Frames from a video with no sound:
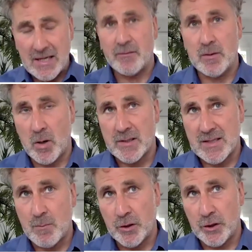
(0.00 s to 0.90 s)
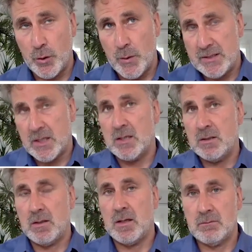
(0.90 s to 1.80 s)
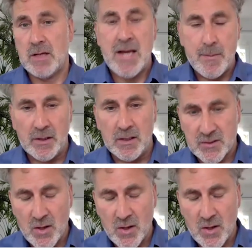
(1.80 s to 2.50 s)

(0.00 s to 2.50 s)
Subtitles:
given by someone who is an eminent